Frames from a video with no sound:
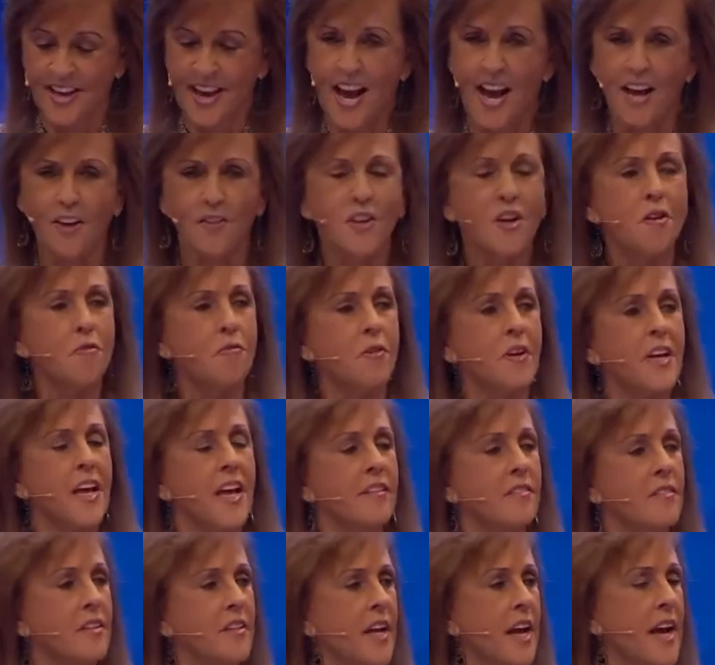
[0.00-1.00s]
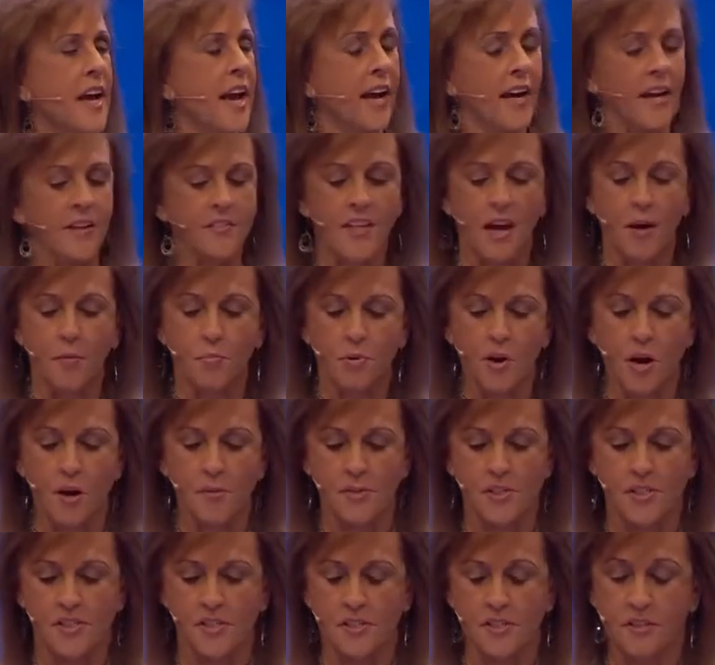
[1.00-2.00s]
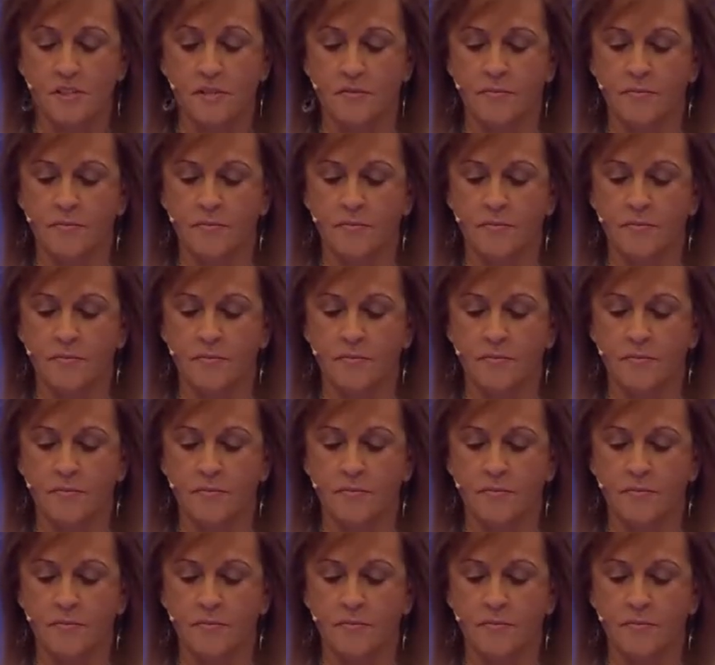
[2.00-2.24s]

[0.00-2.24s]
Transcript: I'll never forget the day I got that promise.